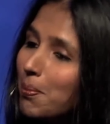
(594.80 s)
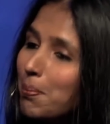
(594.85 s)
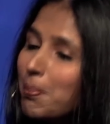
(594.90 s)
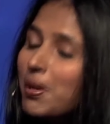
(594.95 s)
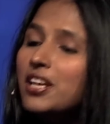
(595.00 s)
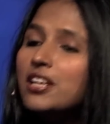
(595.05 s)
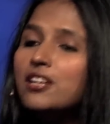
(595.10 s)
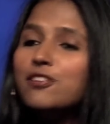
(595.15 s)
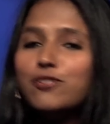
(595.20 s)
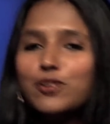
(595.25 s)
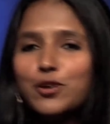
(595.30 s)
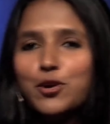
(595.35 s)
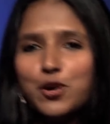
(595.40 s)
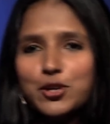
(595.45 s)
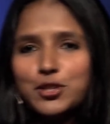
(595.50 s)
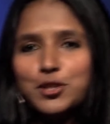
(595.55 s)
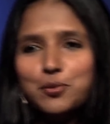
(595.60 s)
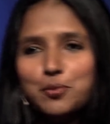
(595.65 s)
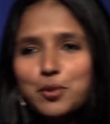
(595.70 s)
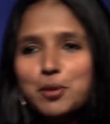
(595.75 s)
many
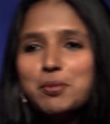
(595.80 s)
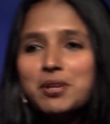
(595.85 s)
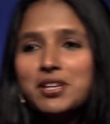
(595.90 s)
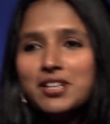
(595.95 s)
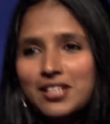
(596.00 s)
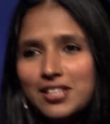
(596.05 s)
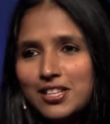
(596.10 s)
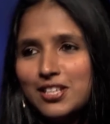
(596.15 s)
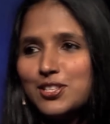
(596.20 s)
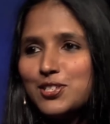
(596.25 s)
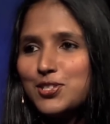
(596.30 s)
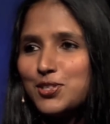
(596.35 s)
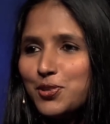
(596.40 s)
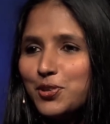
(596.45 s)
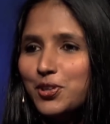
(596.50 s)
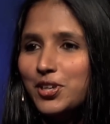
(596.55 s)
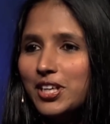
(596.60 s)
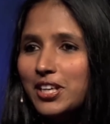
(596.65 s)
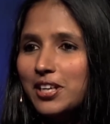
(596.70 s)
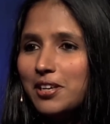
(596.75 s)
forgotten women in this
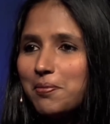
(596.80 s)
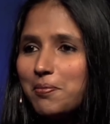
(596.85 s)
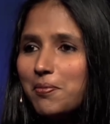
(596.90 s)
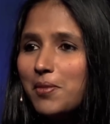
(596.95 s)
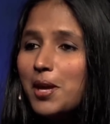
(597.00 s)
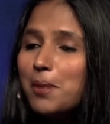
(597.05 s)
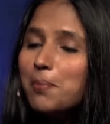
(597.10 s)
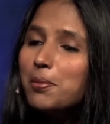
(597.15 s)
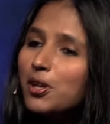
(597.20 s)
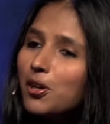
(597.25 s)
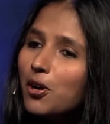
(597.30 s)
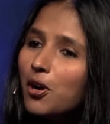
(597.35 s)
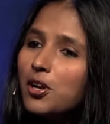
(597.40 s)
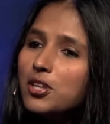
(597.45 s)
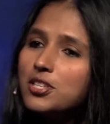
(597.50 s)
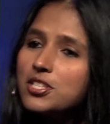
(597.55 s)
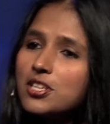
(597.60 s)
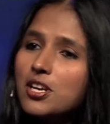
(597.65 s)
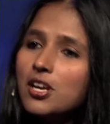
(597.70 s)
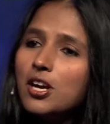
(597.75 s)
story.
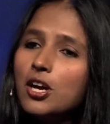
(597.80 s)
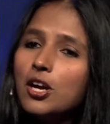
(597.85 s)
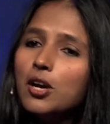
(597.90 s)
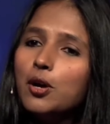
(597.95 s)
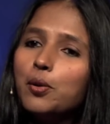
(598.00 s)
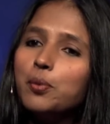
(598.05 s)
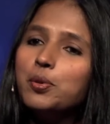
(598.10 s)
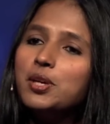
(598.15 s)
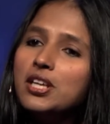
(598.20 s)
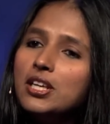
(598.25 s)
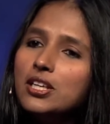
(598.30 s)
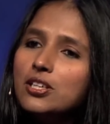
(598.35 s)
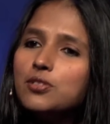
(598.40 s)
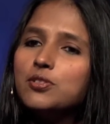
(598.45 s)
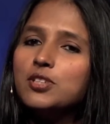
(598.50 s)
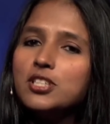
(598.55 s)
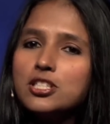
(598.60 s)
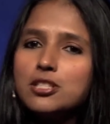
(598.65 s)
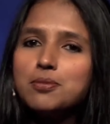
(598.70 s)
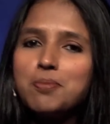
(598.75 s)
Because we need
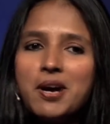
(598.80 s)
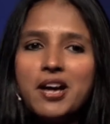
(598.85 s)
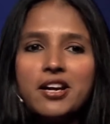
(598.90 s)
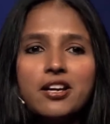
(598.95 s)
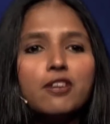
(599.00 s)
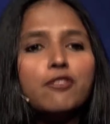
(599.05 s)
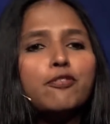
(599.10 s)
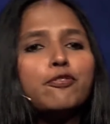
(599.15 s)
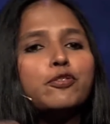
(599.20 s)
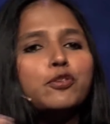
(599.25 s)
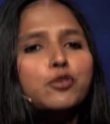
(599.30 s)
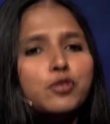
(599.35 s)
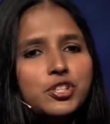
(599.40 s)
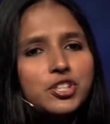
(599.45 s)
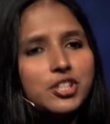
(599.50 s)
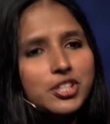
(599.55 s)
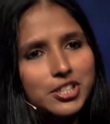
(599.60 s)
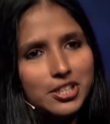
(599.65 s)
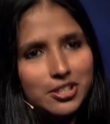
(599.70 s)
to inspire future